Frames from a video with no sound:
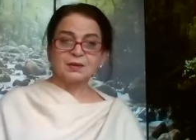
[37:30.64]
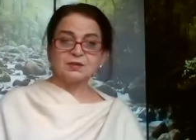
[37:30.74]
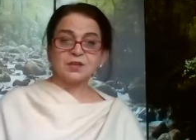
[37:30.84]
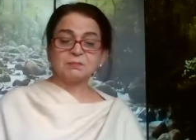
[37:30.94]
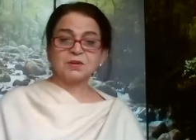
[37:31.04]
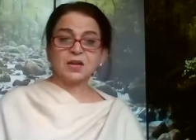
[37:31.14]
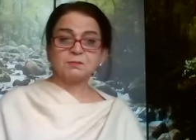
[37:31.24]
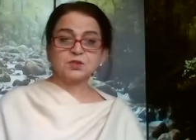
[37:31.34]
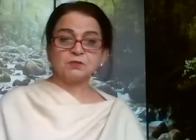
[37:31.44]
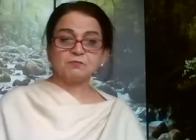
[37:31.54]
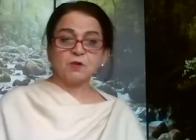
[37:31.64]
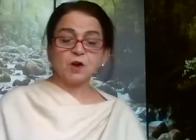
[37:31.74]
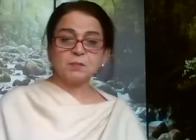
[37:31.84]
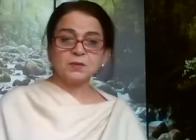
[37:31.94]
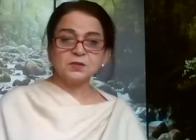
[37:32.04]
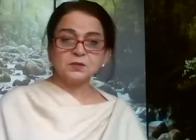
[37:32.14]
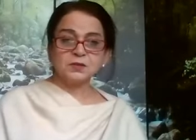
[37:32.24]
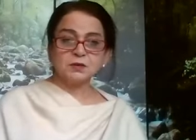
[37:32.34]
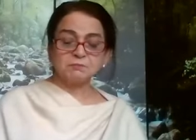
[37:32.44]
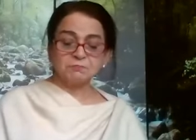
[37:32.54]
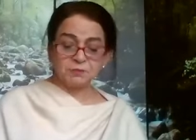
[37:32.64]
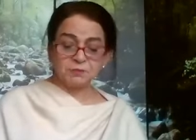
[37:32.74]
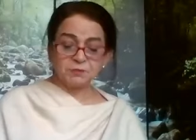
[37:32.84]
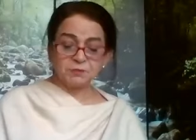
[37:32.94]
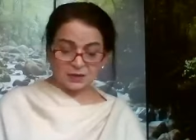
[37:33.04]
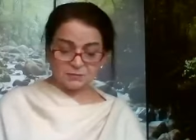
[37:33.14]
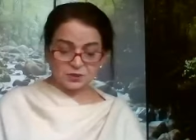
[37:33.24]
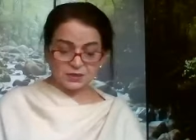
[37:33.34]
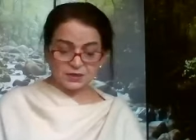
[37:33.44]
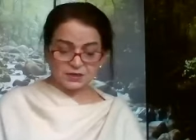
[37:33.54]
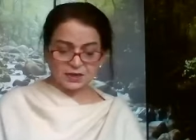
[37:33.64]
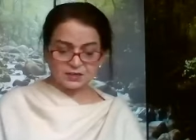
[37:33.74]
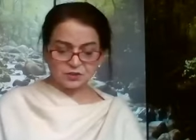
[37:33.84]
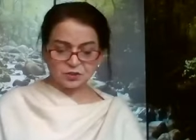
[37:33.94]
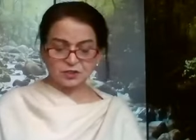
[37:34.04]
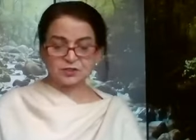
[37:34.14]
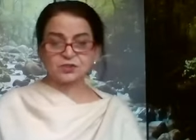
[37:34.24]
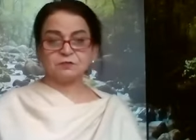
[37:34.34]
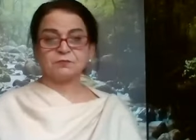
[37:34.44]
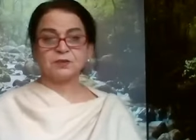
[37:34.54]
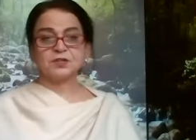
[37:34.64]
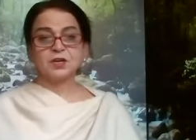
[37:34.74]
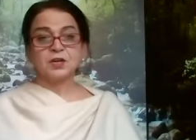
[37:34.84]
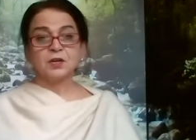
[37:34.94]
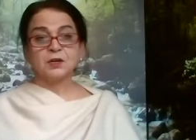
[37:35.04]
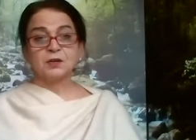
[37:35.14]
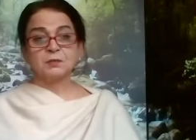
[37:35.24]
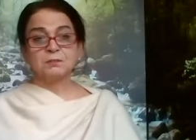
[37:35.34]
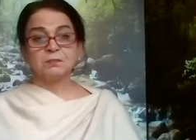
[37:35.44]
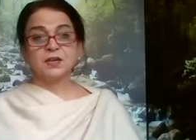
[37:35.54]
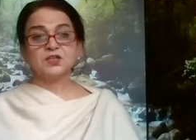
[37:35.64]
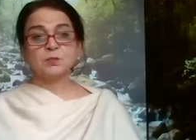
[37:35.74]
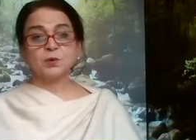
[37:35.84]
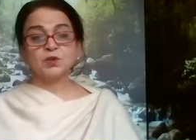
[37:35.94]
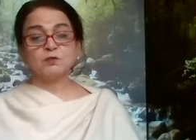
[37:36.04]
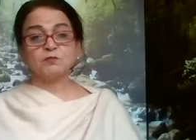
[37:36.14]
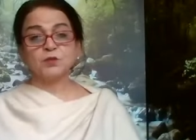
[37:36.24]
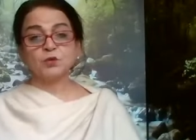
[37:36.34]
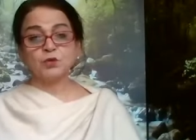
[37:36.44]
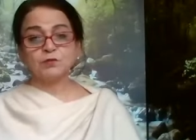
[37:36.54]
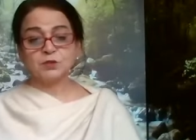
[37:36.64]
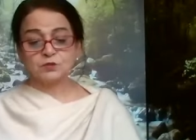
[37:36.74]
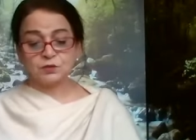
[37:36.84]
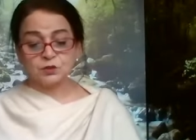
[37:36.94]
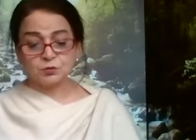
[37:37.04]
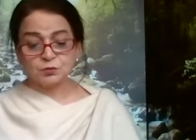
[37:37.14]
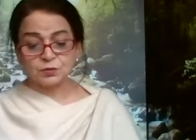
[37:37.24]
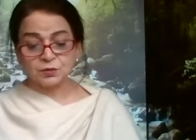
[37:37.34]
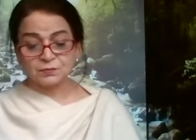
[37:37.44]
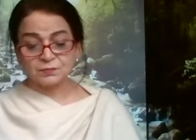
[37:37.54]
Sometimes the form is different, sometimes the intensity is different based upon the fuel which we use.